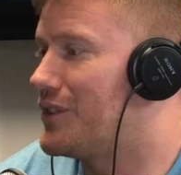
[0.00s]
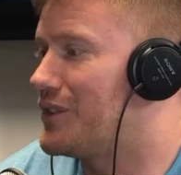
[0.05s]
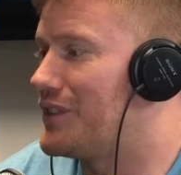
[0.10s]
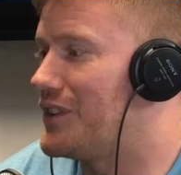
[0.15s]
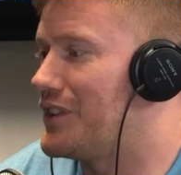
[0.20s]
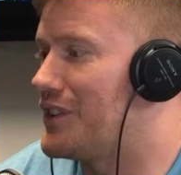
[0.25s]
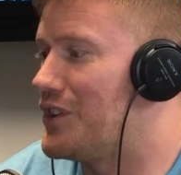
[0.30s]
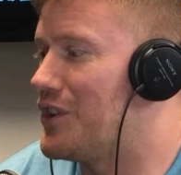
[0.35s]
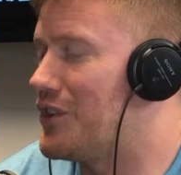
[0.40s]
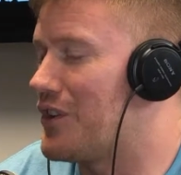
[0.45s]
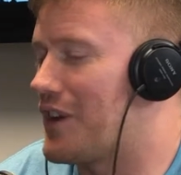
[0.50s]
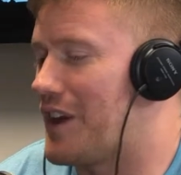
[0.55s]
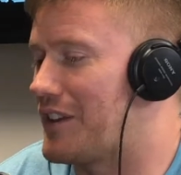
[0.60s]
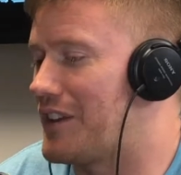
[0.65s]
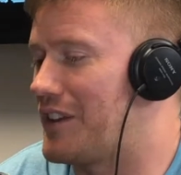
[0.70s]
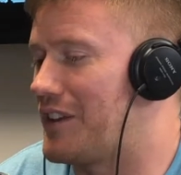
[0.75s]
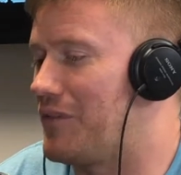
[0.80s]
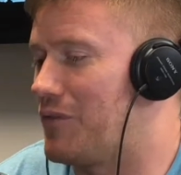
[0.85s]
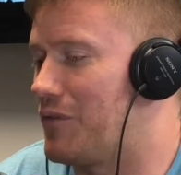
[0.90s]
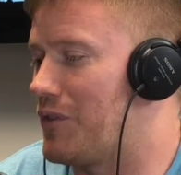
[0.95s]

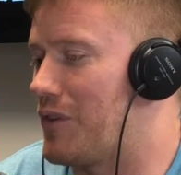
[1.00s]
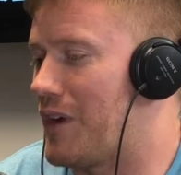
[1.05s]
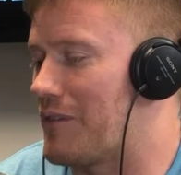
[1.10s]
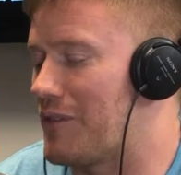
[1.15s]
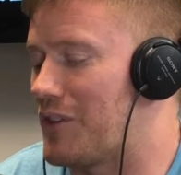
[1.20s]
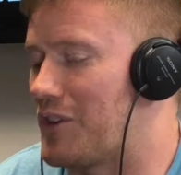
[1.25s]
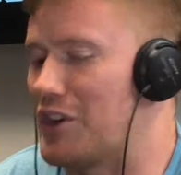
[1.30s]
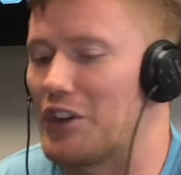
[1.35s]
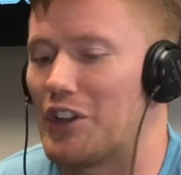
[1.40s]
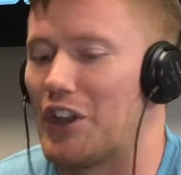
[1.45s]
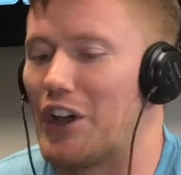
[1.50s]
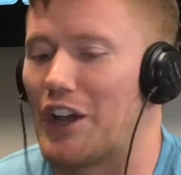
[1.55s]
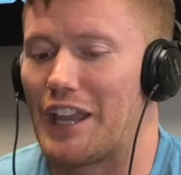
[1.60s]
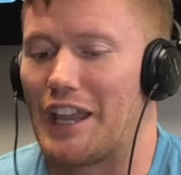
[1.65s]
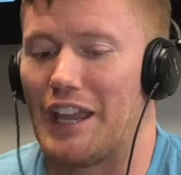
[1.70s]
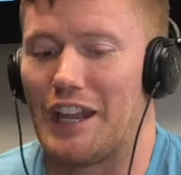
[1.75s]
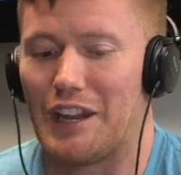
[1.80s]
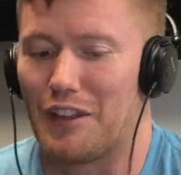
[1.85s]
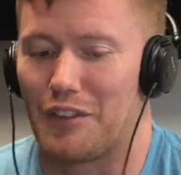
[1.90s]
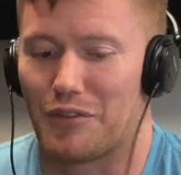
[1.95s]
Good luck
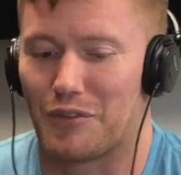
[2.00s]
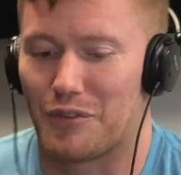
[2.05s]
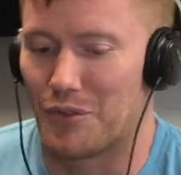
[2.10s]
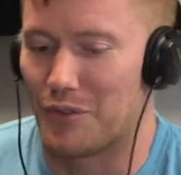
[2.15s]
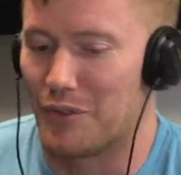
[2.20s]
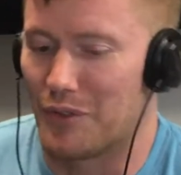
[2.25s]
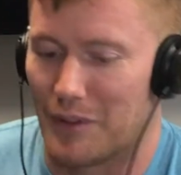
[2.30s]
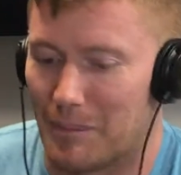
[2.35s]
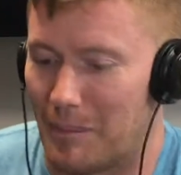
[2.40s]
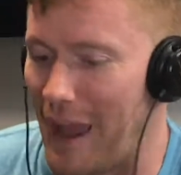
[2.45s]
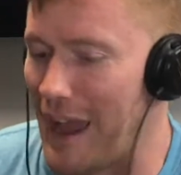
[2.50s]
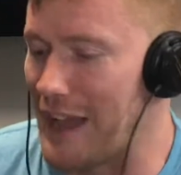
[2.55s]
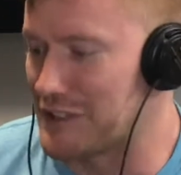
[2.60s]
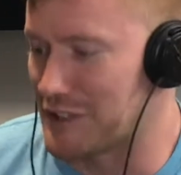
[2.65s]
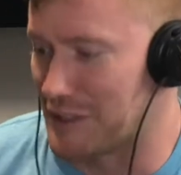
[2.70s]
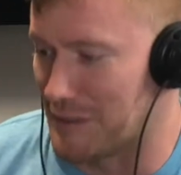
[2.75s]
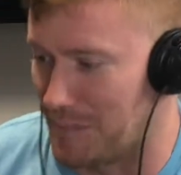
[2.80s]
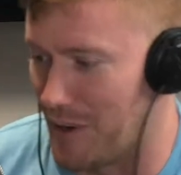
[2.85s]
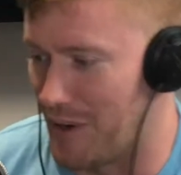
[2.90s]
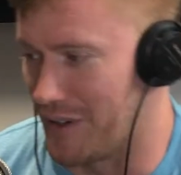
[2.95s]
getting through the
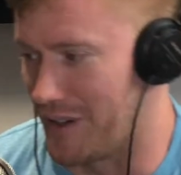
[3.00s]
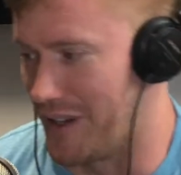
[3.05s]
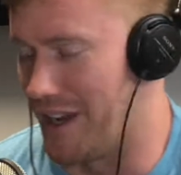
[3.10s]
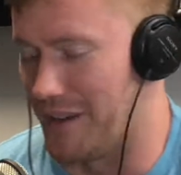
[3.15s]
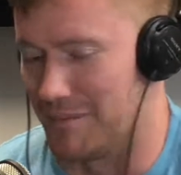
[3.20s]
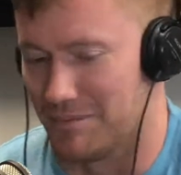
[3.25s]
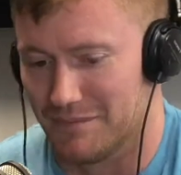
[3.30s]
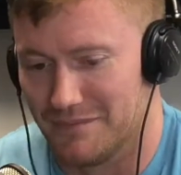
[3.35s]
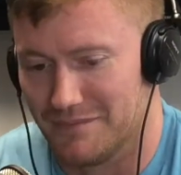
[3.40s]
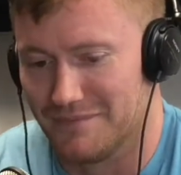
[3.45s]
basketball game.